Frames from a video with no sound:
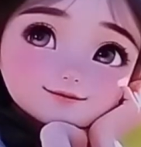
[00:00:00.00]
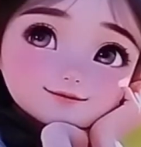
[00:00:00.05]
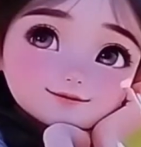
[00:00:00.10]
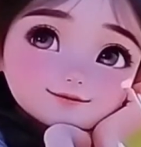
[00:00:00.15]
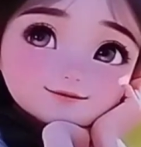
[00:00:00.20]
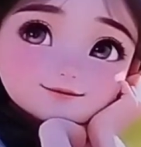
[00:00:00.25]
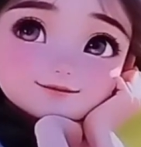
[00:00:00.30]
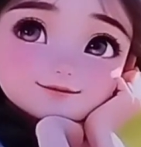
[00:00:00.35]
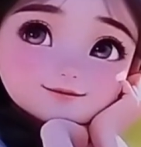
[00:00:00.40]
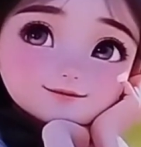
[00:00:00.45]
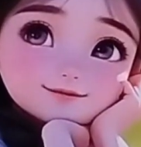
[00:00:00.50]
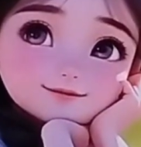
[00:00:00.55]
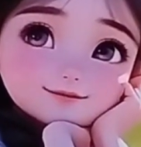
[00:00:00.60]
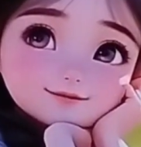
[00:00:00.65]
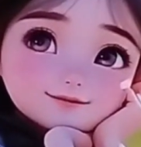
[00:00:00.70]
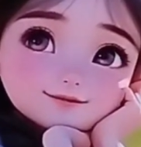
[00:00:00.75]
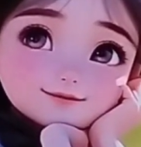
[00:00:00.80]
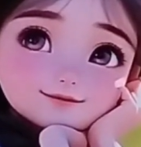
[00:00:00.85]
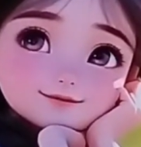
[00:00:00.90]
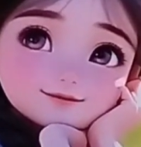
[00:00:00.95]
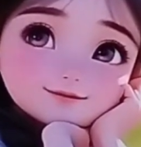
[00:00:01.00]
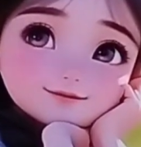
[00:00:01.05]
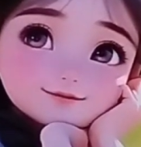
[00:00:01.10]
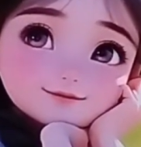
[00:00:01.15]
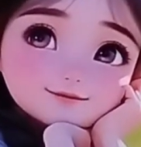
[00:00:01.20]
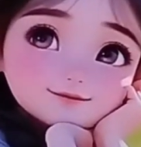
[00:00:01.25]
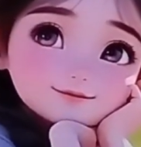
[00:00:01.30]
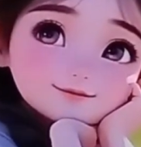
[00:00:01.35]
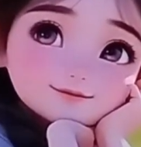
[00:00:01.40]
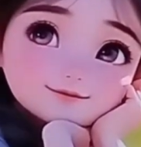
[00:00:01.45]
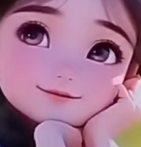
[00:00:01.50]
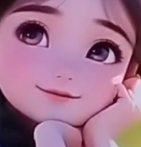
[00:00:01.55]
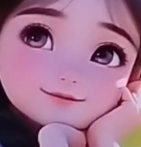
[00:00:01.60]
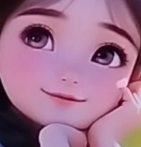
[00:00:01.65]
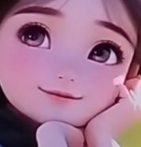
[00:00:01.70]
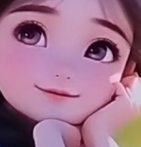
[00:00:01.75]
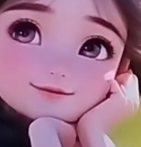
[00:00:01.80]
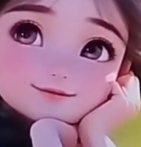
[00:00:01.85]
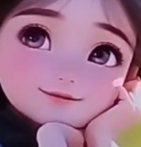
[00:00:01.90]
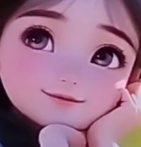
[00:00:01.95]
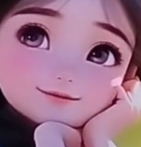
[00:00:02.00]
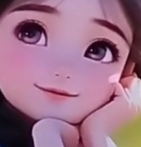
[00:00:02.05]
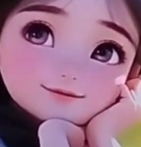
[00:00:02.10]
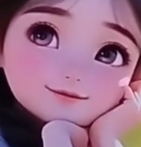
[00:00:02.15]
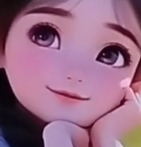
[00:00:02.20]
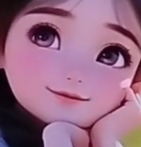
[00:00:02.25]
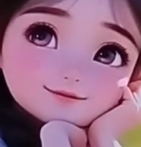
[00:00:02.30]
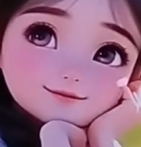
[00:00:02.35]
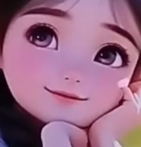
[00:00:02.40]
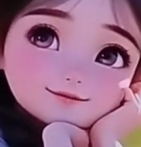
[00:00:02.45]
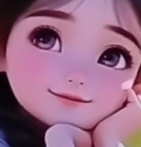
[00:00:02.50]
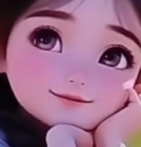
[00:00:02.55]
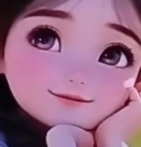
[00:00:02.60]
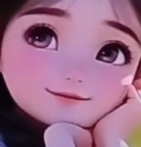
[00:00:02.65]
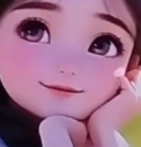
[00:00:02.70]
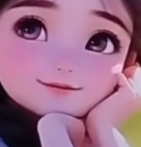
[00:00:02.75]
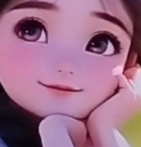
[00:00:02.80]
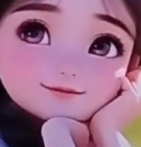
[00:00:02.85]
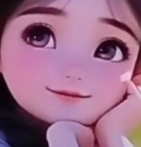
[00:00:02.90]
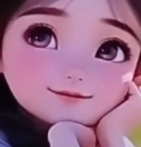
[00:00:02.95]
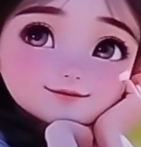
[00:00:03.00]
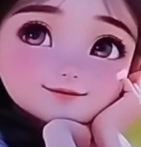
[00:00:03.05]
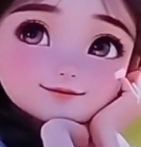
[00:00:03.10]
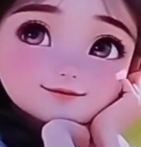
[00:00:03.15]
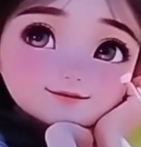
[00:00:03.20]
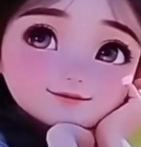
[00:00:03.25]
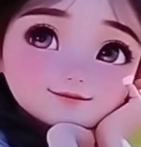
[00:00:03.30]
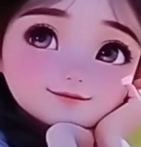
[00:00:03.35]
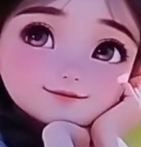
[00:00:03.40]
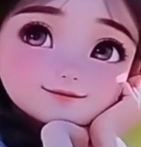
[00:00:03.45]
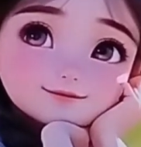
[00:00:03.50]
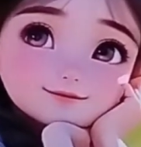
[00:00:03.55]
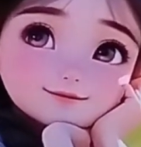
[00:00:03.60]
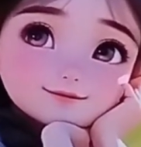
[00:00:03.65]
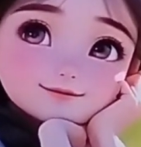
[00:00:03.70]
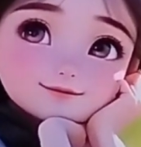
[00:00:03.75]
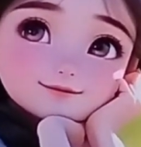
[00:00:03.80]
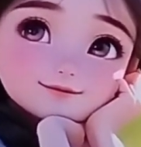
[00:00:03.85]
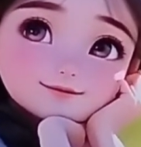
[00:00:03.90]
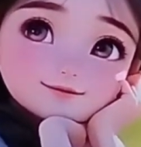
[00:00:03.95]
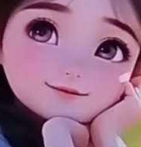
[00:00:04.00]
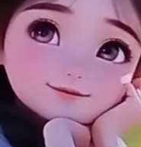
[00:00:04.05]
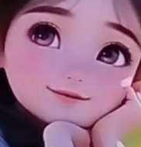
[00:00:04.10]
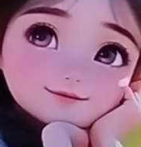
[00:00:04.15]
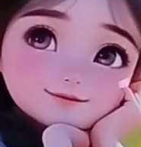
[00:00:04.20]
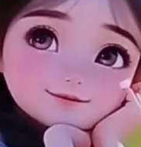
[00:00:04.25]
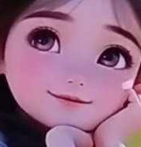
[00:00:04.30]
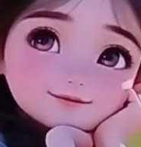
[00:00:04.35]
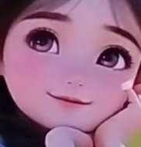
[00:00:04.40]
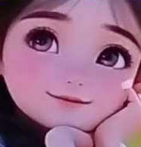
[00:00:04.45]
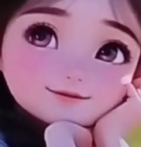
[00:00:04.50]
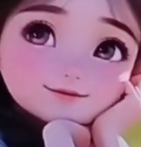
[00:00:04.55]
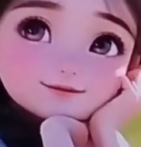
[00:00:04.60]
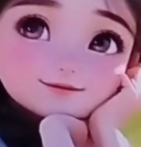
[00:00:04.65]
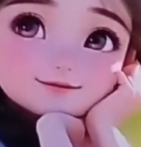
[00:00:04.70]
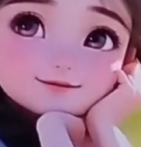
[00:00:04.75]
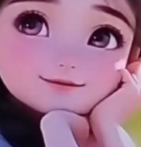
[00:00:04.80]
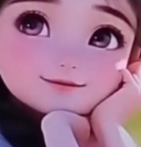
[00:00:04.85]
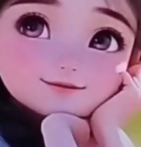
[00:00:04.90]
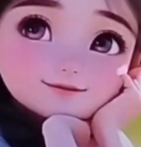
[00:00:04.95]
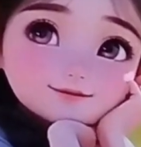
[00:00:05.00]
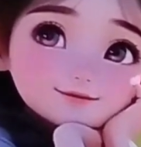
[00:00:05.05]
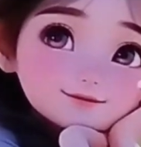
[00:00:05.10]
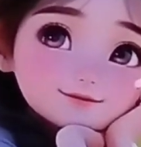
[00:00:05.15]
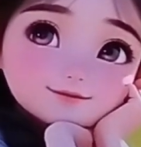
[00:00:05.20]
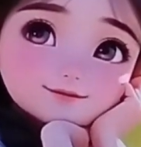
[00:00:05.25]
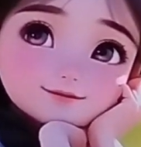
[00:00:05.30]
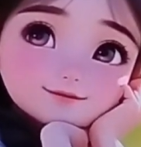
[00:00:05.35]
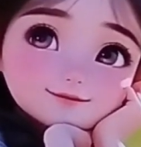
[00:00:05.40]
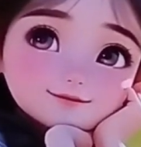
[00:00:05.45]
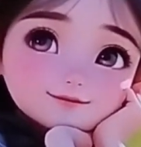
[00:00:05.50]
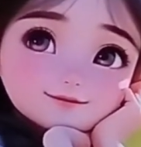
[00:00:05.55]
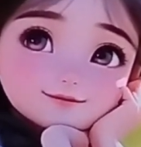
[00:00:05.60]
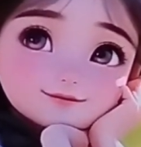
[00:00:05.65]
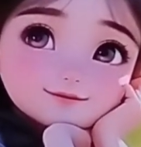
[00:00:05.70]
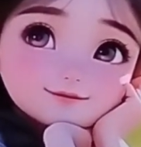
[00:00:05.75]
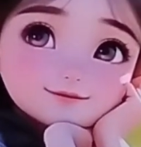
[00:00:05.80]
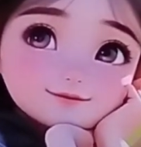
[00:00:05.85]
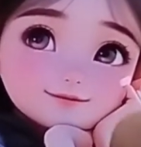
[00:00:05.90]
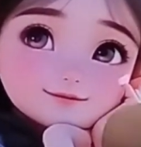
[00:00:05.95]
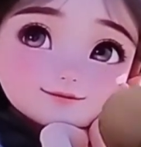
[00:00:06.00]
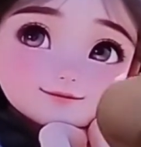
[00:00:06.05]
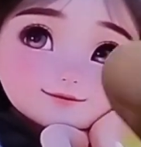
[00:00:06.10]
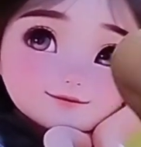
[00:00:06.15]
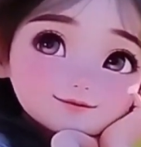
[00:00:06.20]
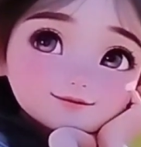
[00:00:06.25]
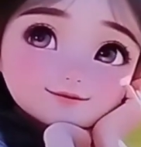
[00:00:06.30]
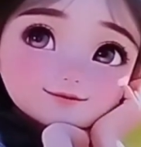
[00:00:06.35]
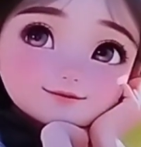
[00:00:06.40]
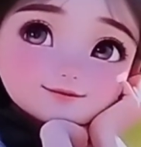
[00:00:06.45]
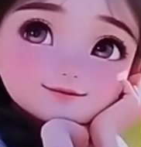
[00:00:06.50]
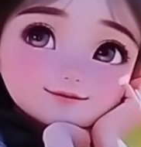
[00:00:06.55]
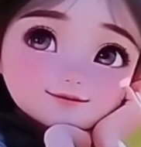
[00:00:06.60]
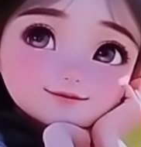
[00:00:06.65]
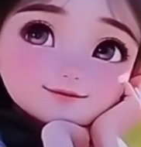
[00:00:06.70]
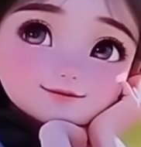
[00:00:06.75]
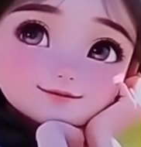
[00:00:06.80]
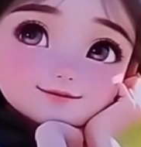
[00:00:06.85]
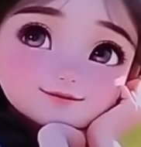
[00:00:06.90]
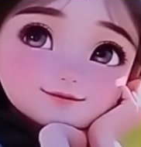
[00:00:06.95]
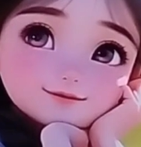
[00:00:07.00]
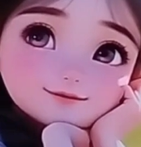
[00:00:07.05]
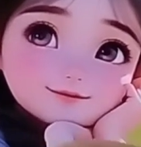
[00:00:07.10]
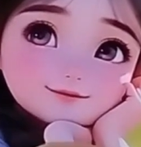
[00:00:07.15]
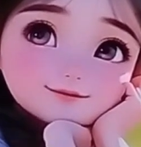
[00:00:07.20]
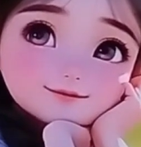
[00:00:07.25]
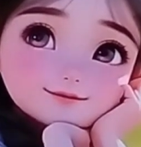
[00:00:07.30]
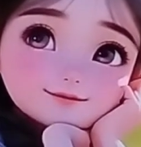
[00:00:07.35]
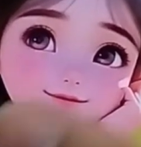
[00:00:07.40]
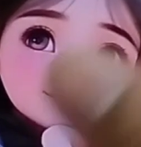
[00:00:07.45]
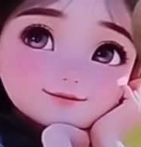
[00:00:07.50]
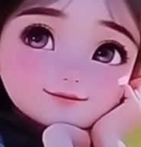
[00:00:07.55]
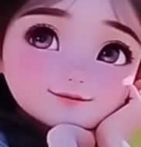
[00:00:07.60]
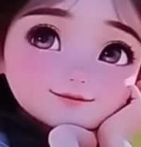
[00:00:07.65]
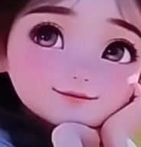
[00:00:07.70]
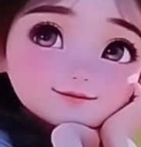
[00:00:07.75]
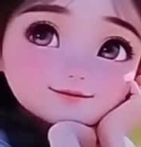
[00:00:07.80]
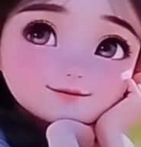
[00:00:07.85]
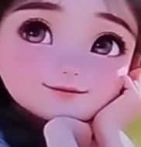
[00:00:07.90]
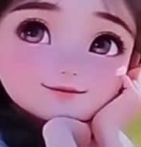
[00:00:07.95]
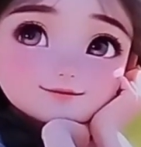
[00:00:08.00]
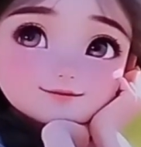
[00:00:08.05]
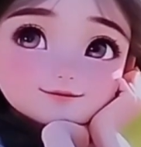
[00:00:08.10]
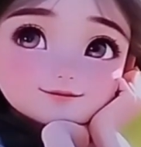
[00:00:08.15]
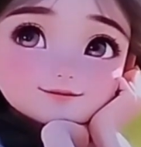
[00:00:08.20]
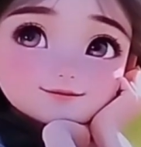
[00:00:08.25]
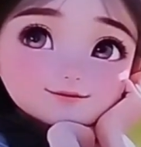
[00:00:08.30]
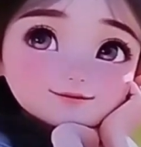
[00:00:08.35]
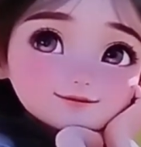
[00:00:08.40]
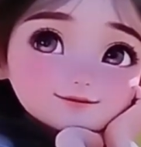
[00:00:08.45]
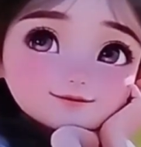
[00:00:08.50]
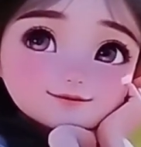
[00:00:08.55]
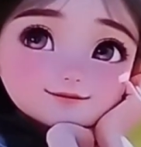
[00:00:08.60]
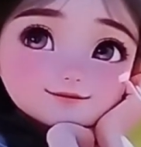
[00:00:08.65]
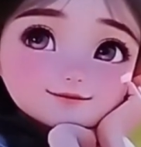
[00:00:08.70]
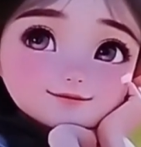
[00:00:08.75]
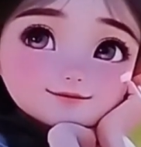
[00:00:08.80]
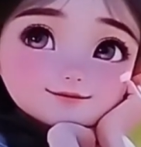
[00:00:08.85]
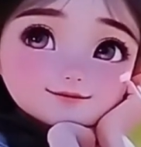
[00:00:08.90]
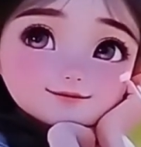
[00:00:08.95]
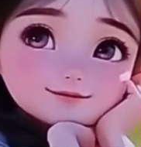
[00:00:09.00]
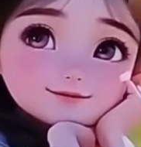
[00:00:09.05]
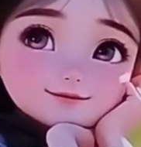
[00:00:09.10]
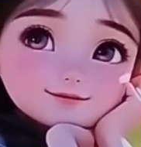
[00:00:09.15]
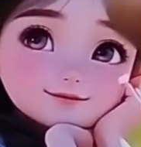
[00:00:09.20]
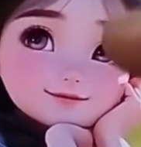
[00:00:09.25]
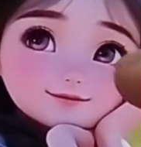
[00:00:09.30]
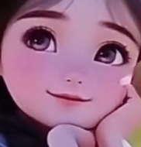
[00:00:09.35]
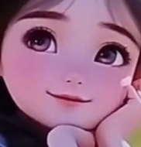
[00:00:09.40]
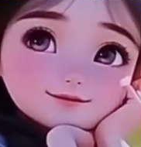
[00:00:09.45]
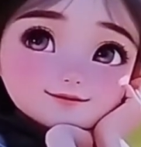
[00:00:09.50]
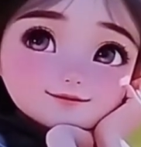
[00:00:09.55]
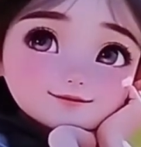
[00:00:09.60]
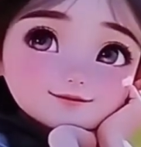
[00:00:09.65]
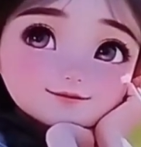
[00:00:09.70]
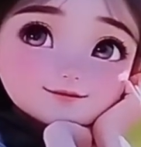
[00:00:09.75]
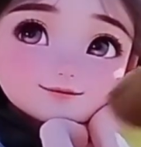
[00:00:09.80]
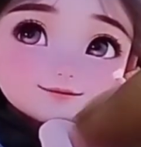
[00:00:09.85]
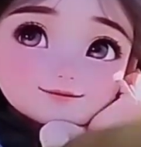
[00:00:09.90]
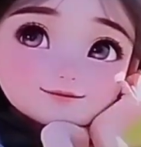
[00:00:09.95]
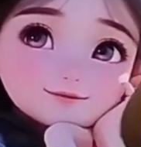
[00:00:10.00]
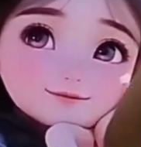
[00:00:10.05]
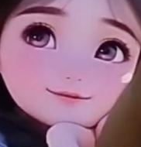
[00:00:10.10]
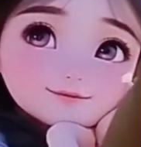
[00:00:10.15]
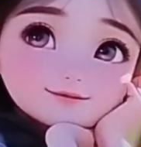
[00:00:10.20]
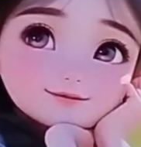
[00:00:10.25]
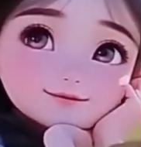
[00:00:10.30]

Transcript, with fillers: Well guys, I will show you to set it another picture to my phone and where all of picture and where. You have to very first going to be set it to your wallpaper first and where exactly which one you want to set it to your dialer anyway.